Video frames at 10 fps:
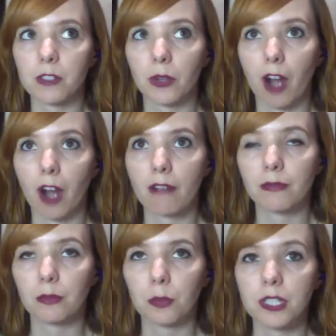going off,
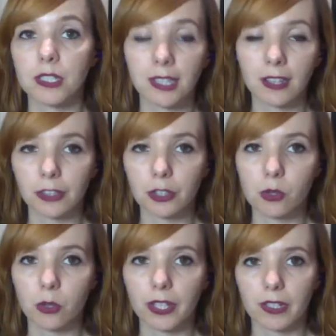which is a little
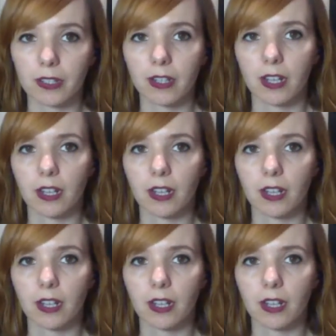unusual here.